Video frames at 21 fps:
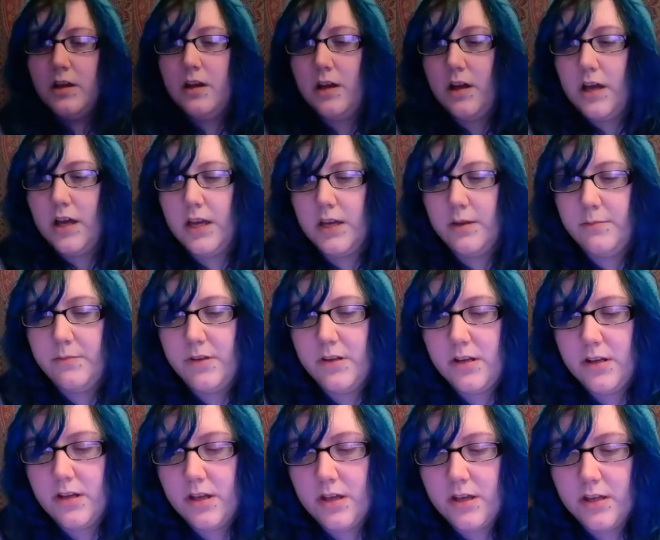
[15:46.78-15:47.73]
I'm
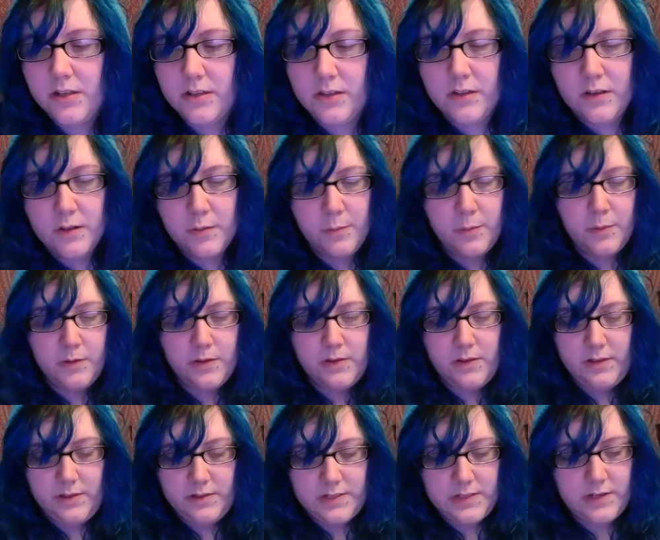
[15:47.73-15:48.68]
not gonna pull
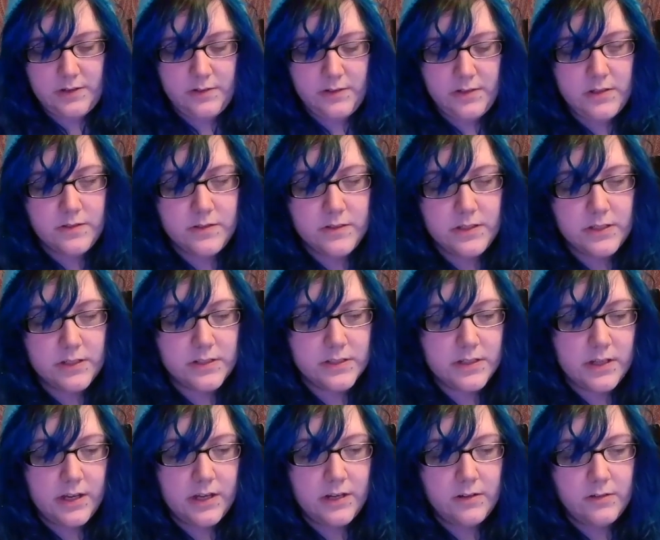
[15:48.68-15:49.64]
this out and use it because
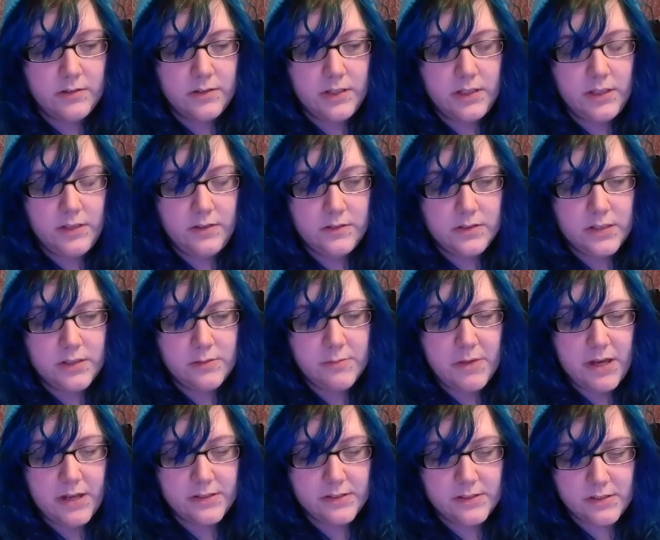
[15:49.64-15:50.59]
I don't like using
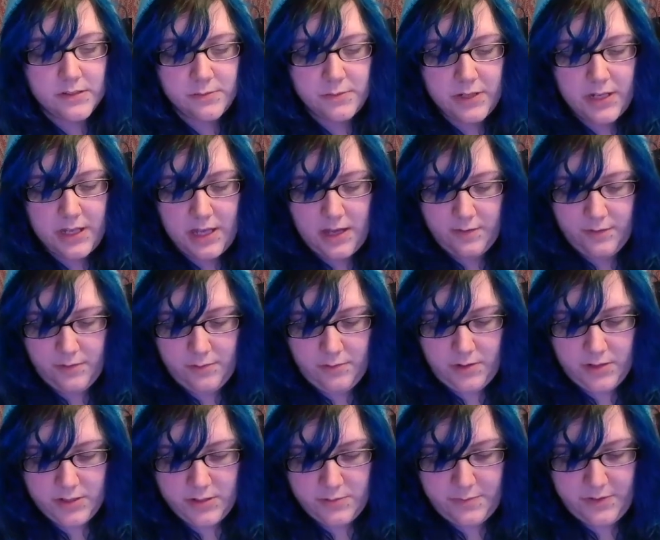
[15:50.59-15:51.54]
masks when I haven't
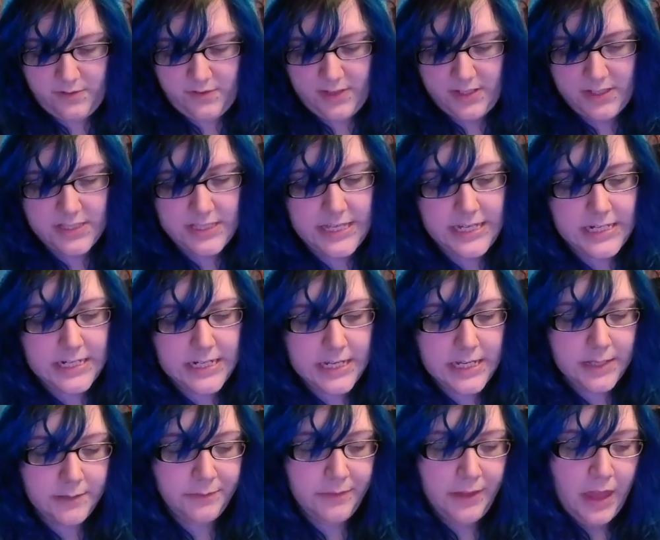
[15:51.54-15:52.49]
washed my face that
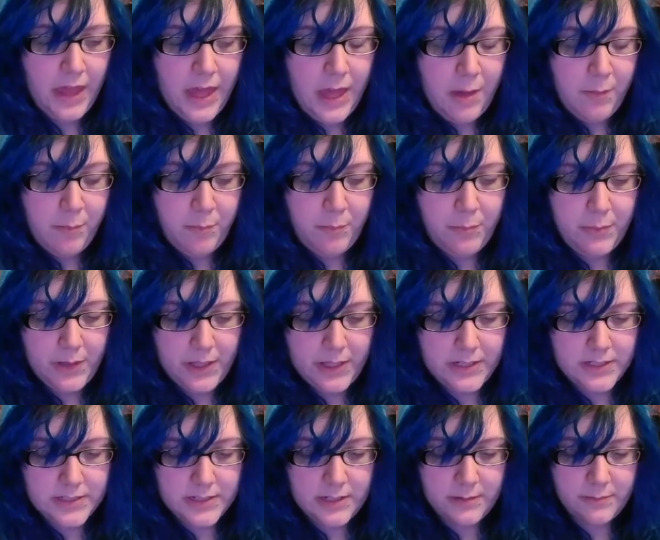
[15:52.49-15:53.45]
day.
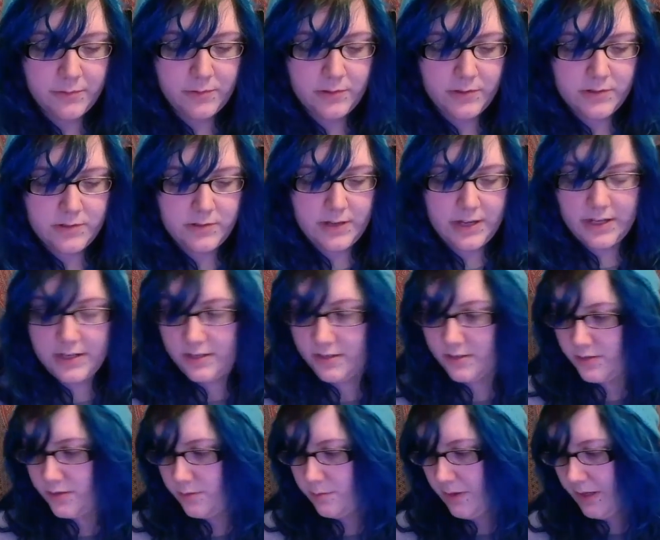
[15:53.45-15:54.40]
But I'm going to add it
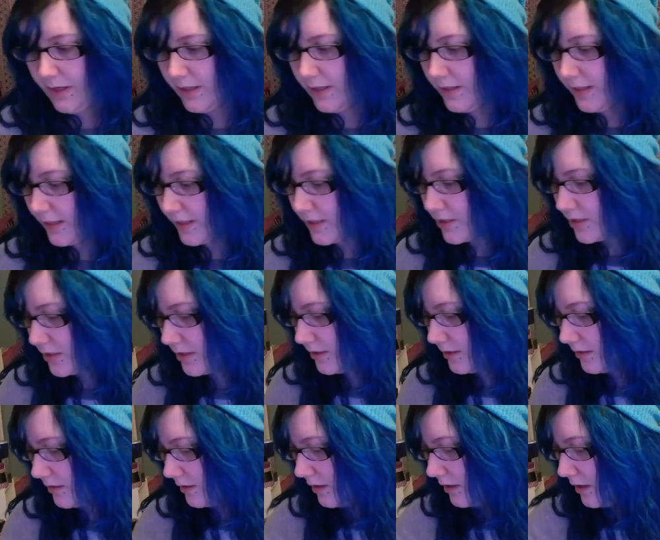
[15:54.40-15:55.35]
to my
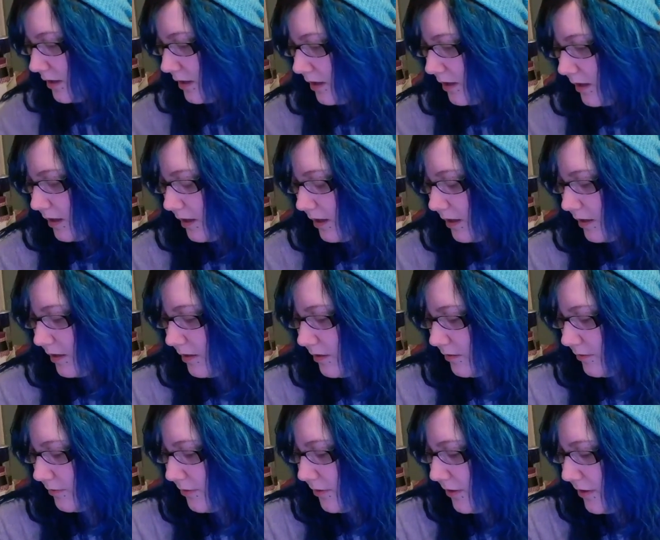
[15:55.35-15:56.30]
collection
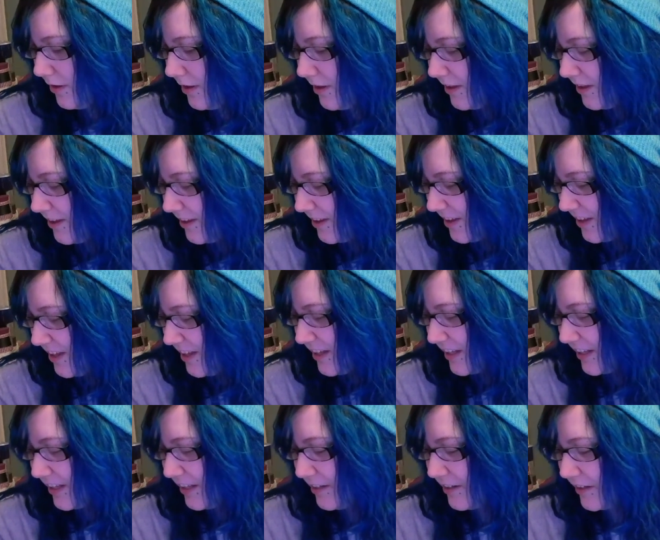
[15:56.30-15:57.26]
of
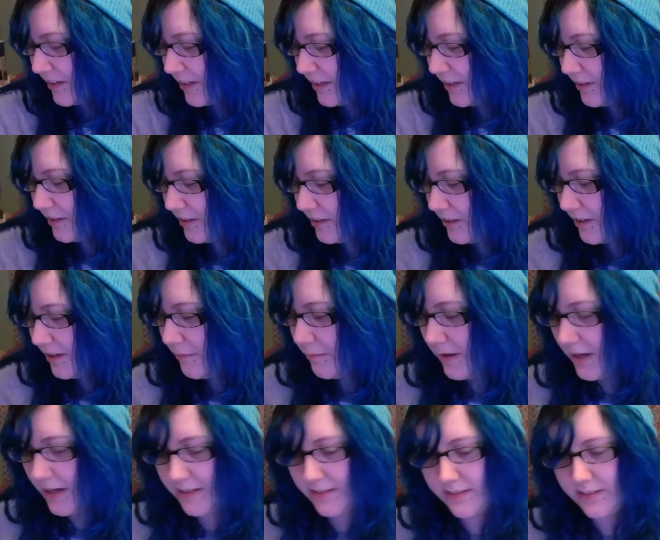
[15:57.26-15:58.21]
Kira Crate
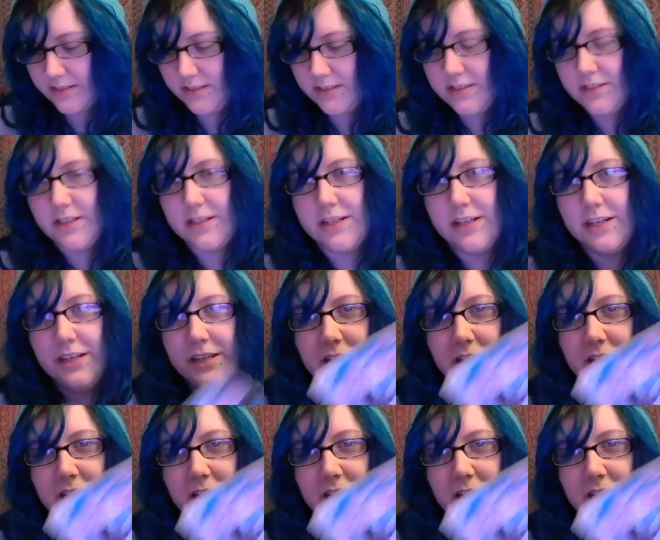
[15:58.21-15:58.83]
masks that I